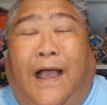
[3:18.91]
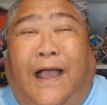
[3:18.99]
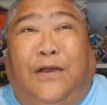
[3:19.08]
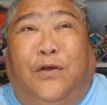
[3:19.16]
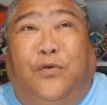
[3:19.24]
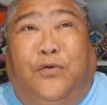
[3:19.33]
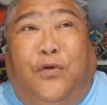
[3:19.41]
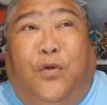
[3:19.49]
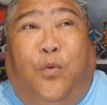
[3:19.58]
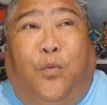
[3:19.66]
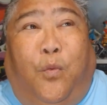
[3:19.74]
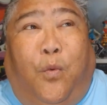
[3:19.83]
I don't
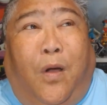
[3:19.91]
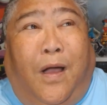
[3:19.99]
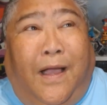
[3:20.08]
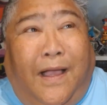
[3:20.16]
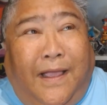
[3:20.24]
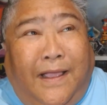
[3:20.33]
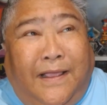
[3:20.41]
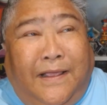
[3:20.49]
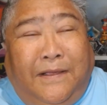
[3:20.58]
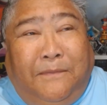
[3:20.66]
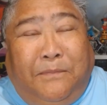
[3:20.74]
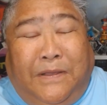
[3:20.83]
know
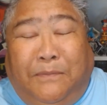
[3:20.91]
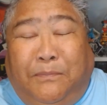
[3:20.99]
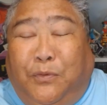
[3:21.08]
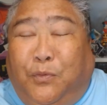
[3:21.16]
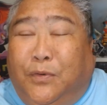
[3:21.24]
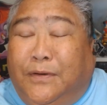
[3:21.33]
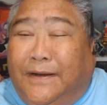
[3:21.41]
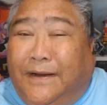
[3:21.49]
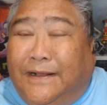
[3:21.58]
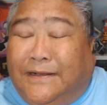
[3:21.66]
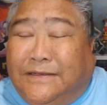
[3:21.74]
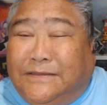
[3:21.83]
why people would
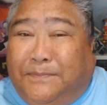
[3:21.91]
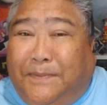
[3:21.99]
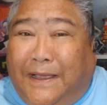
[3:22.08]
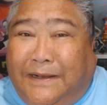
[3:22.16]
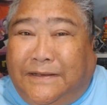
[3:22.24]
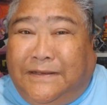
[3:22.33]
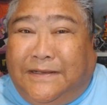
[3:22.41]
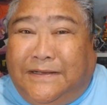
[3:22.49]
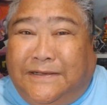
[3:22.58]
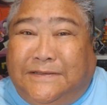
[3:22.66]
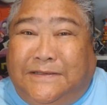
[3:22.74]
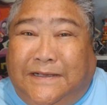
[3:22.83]
expect
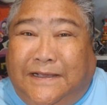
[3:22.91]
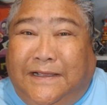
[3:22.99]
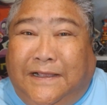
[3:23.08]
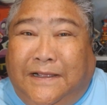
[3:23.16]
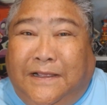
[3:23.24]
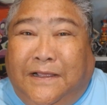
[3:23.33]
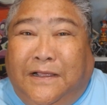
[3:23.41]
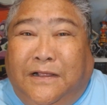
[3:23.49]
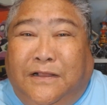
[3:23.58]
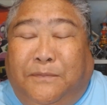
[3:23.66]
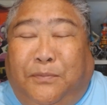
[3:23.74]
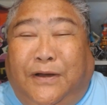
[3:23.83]
Disney
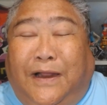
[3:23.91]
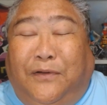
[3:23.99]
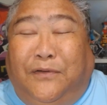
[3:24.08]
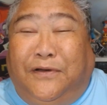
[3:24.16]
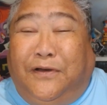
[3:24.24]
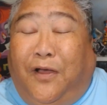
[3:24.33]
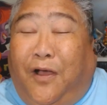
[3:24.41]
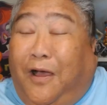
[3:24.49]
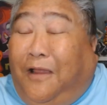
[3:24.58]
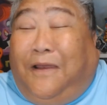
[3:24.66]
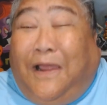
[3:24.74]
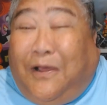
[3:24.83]
to put out an
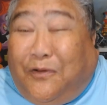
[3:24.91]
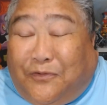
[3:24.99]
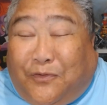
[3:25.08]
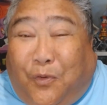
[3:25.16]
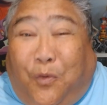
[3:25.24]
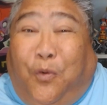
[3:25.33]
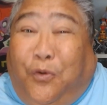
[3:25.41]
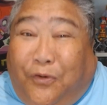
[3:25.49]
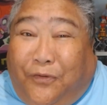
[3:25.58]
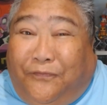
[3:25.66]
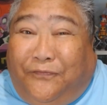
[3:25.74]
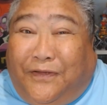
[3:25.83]
all-out
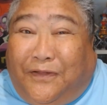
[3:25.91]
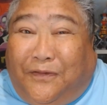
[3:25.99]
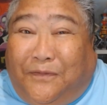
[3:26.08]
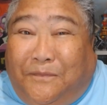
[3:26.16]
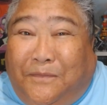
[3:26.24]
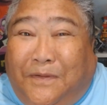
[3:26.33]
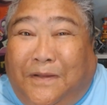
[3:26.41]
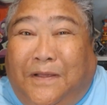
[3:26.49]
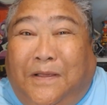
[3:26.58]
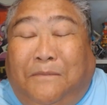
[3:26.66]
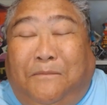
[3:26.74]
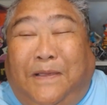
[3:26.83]
horror film
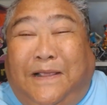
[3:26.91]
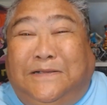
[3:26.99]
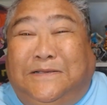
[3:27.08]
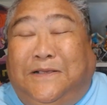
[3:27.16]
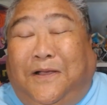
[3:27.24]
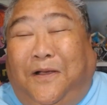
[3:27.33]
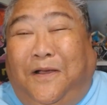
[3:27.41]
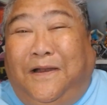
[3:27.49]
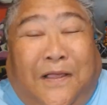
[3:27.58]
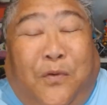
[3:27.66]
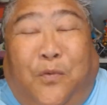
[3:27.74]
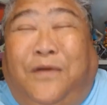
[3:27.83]
based
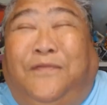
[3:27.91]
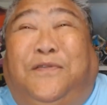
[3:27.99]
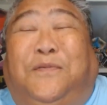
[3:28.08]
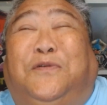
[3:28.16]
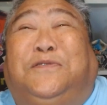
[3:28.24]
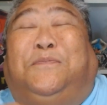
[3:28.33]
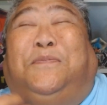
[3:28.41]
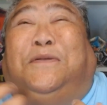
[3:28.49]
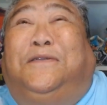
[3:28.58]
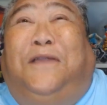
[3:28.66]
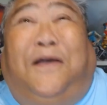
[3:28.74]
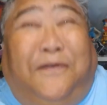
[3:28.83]
on one of the most
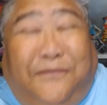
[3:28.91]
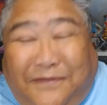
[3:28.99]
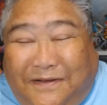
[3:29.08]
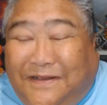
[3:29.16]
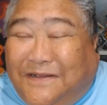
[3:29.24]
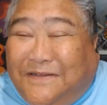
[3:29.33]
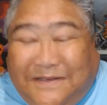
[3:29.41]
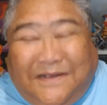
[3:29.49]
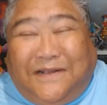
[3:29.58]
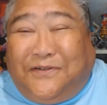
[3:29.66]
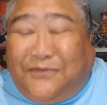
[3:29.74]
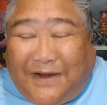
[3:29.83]
beloved
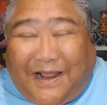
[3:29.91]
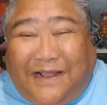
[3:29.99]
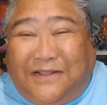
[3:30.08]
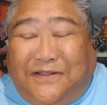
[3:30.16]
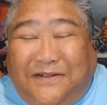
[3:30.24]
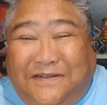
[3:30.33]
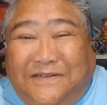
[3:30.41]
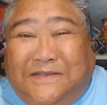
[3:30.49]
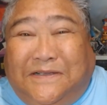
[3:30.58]
Disney attractions.